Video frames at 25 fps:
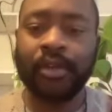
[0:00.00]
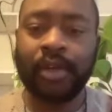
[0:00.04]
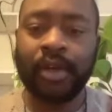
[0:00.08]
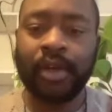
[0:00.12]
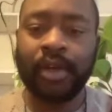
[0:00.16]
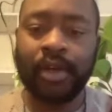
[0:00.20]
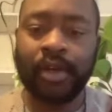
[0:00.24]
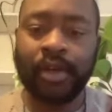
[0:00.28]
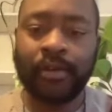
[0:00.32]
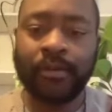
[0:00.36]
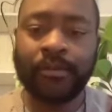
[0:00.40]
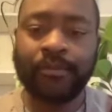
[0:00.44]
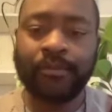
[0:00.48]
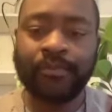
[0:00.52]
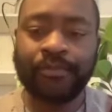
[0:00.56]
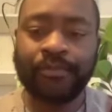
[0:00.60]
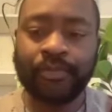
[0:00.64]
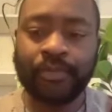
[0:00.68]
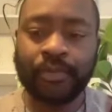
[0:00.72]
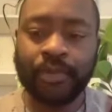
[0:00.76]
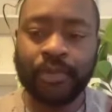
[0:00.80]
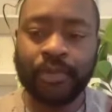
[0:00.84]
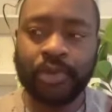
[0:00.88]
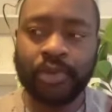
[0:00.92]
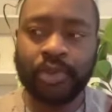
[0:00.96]
You
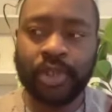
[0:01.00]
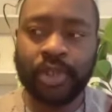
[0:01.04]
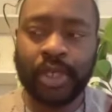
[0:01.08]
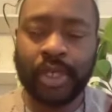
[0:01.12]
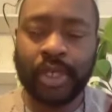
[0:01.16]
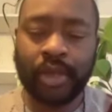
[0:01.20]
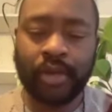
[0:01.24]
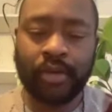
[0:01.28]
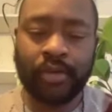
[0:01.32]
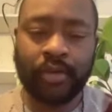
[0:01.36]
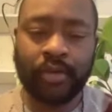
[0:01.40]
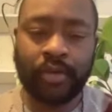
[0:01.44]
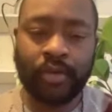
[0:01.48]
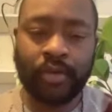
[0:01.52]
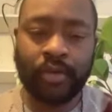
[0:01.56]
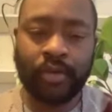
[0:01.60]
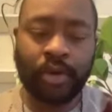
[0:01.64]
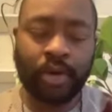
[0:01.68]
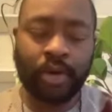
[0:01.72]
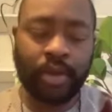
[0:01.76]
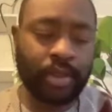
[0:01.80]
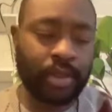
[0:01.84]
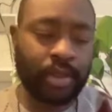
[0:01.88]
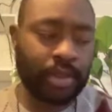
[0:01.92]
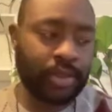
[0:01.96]
know, check out the
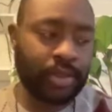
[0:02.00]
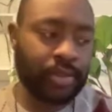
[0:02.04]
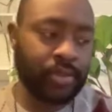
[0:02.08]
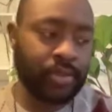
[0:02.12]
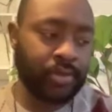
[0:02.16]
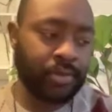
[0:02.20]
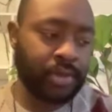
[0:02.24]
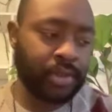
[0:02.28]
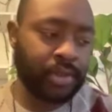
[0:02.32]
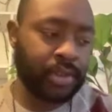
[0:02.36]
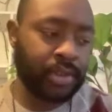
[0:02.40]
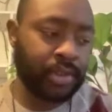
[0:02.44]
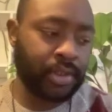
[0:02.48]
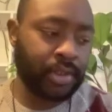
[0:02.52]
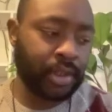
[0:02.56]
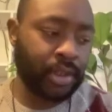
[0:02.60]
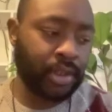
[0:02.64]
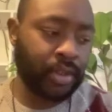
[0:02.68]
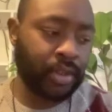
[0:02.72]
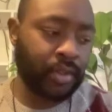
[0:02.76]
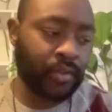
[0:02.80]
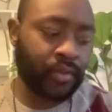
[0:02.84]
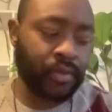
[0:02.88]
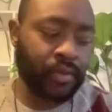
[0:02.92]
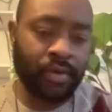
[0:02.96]
work they're doing. I
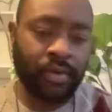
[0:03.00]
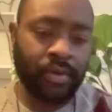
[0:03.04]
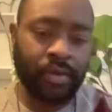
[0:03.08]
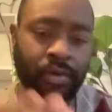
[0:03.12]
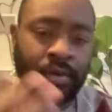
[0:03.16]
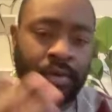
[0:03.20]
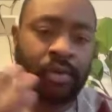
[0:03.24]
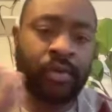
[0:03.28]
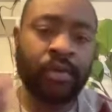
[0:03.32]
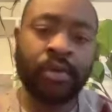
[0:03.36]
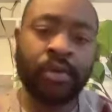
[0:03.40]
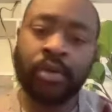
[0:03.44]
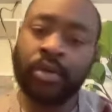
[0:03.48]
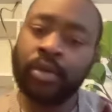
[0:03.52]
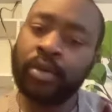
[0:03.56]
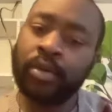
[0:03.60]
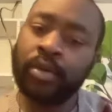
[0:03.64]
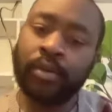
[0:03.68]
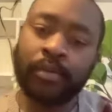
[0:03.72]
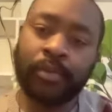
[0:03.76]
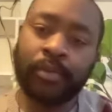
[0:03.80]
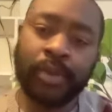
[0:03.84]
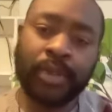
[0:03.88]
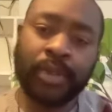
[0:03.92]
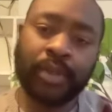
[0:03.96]
think to all
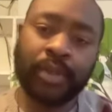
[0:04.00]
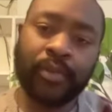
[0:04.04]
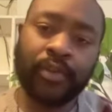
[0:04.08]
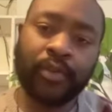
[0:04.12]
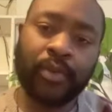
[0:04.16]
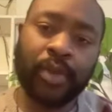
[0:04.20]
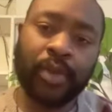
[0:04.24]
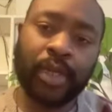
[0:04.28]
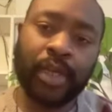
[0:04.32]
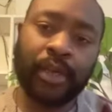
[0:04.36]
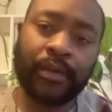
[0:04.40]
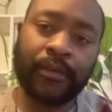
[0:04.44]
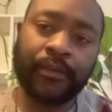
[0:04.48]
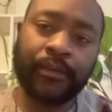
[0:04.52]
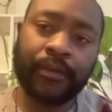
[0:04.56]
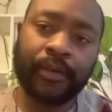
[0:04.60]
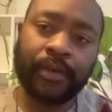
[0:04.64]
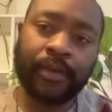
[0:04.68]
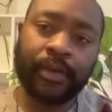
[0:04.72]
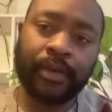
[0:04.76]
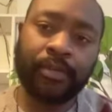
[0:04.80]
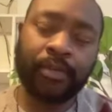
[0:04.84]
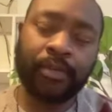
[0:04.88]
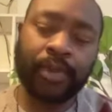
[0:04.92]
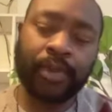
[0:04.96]
partners we have
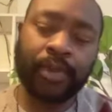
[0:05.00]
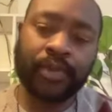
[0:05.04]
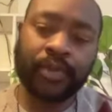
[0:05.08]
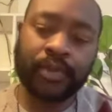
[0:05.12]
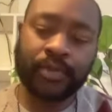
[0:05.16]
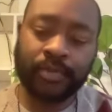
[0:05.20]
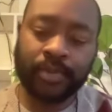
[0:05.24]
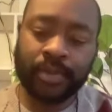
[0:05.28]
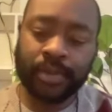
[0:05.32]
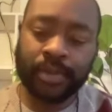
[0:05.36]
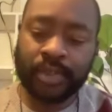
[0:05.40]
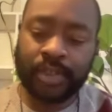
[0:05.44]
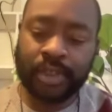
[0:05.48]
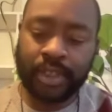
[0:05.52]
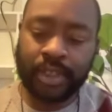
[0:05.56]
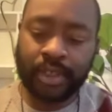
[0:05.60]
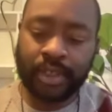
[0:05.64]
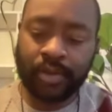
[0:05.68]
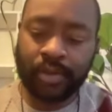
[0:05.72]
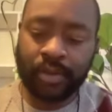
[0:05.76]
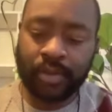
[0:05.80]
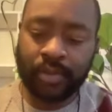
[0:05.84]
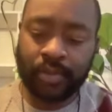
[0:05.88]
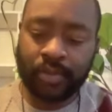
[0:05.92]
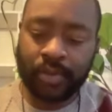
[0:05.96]
in Boston, please check
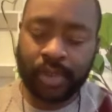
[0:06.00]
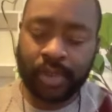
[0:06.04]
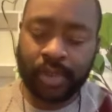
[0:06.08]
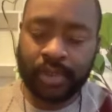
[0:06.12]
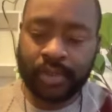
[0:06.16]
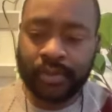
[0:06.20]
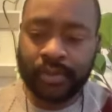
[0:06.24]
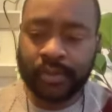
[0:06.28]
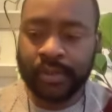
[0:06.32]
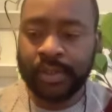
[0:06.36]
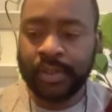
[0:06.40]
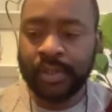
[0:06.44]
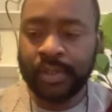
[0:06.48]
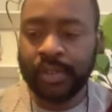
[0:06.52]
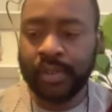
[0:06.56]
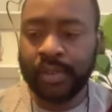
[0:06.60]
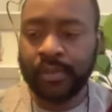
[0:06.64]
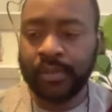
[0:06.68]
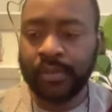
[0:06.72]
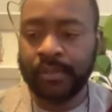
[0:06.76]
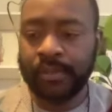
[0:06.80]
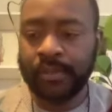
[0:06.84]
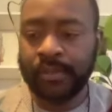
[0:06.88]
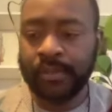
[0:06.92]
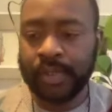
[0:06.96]
out the work they're
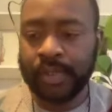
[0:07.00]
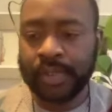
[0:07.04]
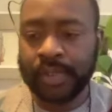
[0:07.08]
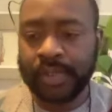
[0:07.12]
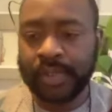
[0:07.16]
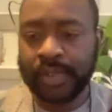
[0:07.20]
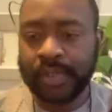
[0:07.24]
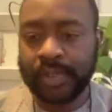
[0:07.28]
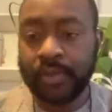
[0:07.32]
doing. This